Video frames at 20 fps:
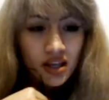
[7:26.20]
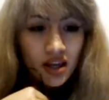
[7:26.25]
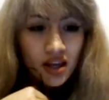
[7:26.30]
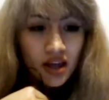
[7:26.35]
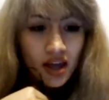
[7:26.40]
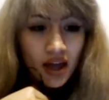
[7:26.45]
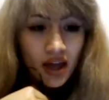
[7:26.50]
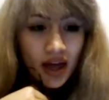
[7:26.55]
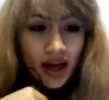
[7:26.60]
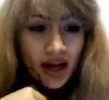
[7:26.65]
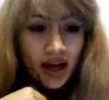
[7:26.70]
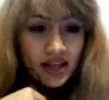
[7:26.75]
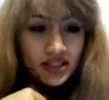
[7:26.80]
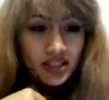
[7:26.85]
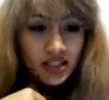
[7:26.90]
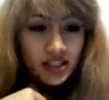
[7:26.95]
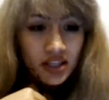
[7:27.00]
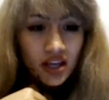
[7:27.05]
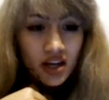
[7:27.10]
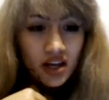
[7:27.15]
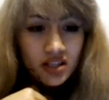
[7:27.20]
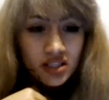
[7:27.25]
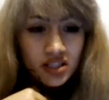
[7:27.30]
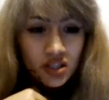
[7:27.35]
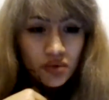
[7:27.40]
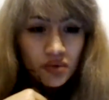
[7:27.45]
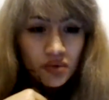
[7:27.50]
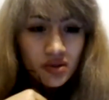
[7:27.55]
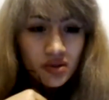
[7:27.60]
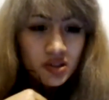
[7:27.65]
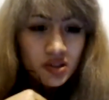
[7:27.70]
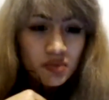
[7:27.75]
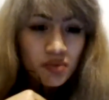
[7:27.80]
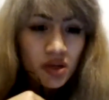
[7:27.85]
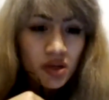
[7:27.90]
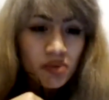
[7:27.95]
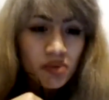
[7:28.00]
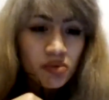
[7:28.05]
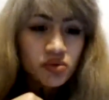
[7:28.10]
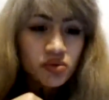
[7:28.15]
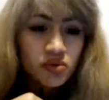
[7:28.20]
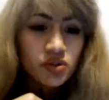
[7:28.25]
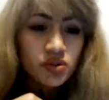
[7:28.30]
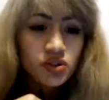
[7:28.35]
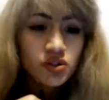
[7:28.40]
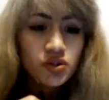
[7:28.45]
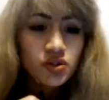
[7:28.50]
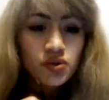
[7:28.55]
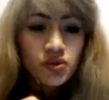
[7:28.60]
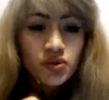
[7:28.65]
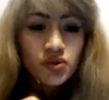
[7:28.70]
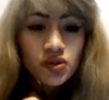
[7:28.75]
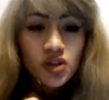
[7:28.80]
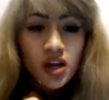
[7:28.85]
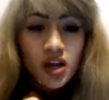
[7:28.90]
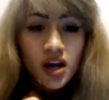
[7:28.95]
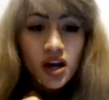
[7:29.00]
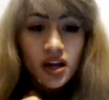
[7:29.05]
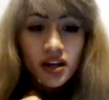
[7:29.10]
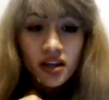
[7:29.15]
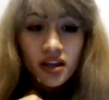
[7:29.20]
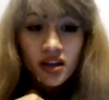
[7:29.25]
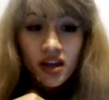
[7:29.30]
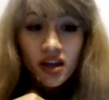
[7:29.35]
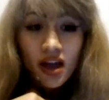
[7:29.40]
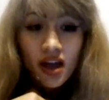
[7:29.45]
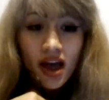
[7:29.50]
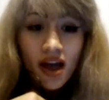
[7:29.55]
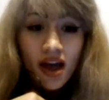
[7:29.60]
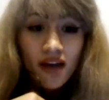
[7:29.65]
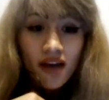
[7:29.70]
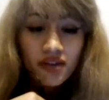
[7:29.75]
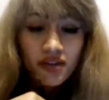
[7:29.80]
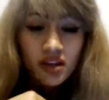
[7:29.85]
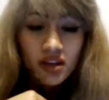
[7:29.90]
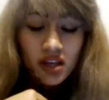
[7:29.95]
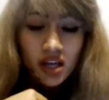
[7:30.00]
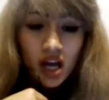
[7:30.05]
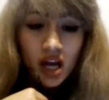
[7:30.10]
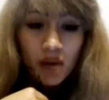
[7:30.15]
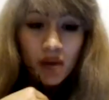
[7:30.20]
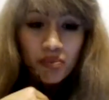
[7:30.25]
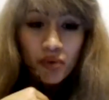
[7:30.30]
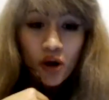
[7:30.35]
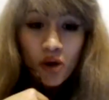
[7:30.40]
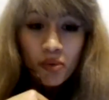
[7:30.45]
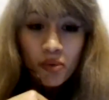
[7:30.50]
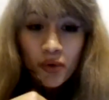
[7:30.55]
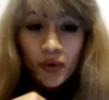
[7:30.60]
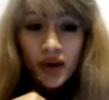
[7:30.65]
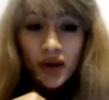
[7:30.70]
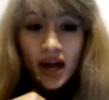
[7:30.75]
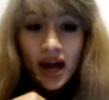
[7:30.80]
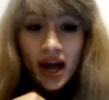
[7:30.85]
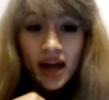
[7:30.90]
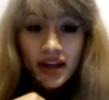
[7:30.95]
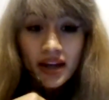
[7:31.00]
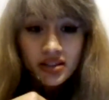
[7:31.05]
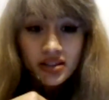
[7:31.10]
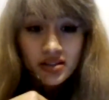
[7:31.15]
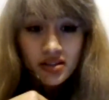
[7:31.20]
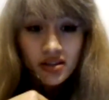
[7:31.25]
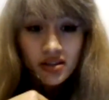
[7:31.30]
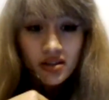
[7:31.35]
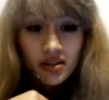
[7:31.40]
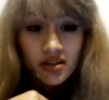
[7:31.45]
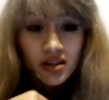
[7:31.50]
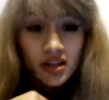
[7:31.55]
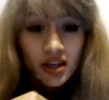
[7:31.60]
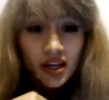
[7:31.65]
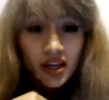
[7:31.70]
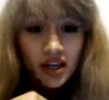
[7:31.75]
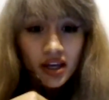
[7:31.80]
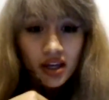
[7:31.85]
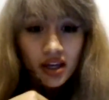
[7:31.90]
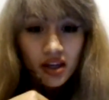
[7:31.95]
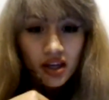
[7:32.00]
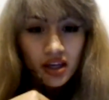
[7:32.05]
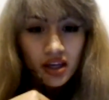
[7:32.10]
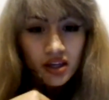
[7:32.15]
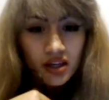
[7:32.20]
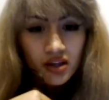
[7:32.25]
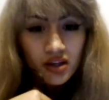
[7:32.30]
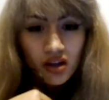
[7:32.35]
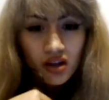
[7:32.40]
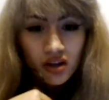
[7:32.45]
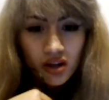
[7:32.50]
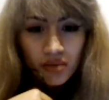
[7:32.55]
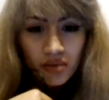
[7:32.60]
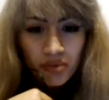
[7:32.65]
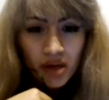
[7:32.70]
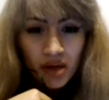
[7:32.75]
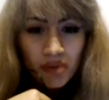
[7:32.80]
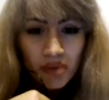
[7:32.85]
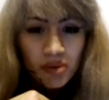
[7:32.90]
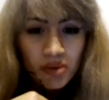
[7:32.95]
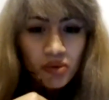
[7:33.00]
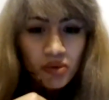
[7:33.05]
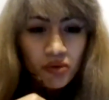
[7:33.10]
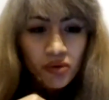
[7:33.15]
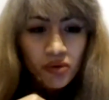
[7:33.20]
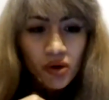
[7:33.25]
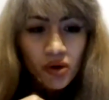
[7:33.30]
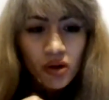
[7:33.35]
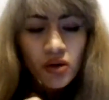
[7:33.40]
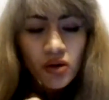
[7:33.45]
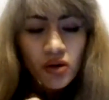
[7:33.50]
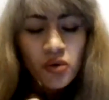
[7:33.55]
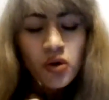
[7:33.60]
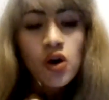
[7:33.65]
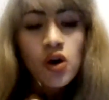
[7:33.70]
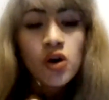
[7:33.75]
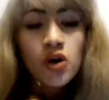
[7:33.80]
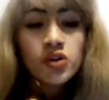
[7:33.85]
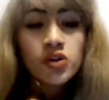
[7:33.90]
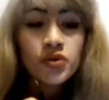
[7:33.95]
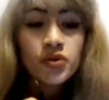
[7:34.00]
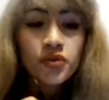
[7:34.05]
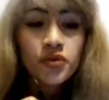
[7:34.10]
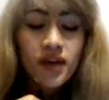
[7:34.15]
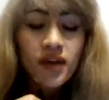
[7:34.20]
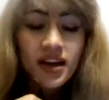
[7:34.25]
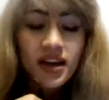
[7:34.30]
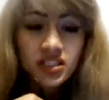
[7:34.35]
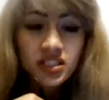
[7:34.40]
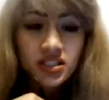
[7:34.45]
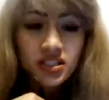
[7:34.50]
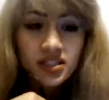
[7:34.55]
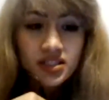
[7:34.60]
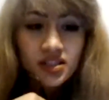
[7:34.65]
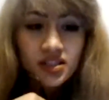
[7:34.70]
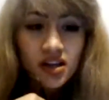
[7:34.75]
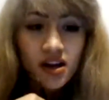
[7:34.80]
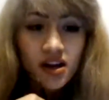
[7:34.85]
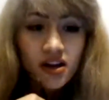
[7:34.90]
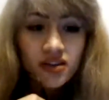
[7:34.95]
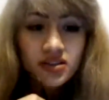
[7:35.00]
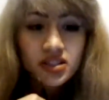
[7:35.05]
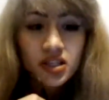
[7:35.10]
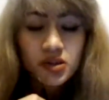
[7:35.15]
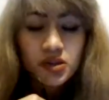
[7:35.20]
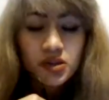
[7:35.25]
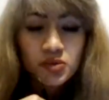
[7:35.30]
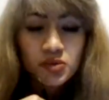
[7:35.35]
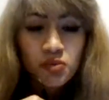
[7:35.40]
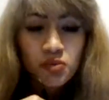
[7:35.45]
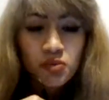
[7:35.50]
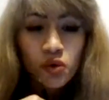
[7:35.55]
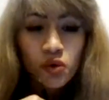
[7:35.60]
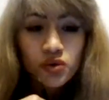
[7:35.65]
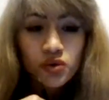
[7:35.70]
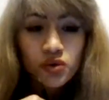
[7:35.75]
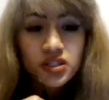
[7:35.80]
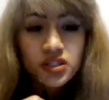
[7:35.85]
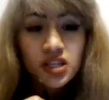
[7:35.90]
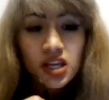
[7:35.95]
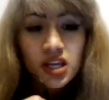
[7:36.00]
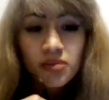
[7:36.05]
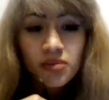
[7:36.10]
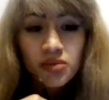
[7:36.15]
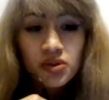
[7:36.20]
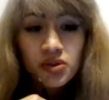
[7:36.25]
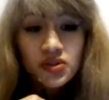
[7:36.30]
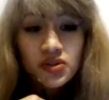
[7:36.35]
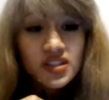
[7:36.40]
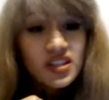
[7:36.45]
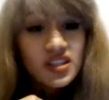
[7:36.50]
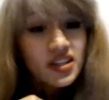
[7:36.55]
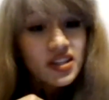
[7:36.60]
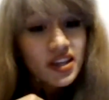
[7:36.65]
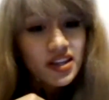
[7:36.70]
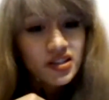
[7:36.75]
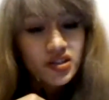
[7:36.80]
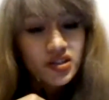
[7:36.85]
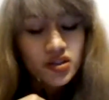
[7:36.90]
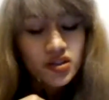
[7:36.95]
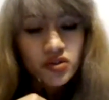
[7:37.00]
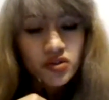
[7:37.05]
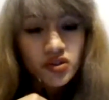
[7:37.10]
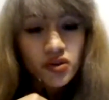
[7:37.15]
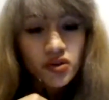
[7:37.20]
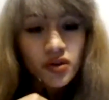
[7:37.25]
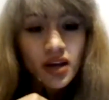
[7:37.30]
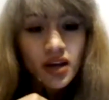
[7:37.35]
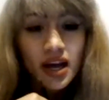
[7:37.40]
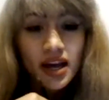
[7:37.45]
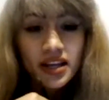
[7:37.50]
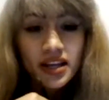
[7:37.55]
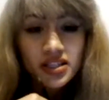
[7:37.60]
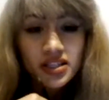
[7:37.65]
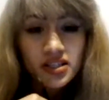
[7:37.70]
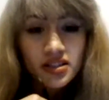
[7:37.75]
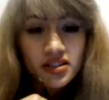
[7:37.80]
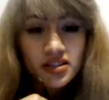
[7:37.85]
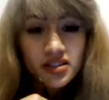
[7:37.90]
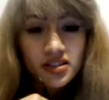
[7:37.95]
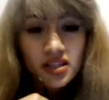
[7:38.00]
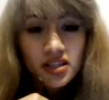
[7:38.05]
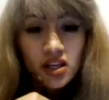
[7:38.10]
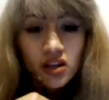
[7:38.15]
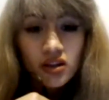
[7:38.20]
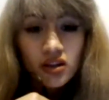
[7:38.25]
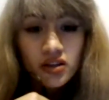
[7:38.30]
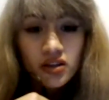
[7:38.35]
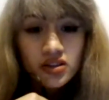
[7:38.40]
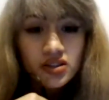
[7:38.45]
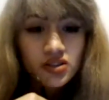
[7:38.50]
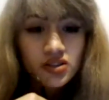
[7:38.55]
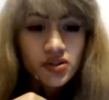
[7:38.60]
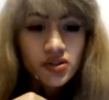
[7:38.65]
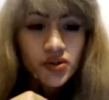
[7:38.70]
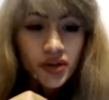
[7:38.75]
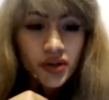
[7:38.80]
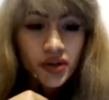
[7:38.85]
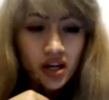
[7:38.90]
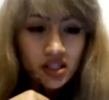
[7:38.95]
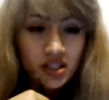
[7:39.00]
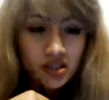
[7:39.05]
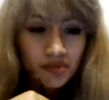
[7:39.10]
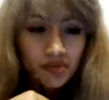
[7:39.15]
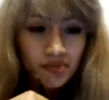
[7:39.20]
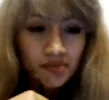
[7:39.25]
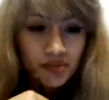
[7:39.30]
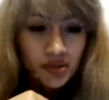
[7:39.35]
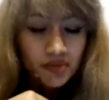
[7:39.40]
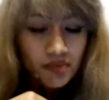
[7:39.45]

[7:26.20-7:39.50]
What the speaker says: As a consequence, people do not have a proper identity. In Colombia, people follow other fashion styles, sports, music, and social attitudes, losing their customs.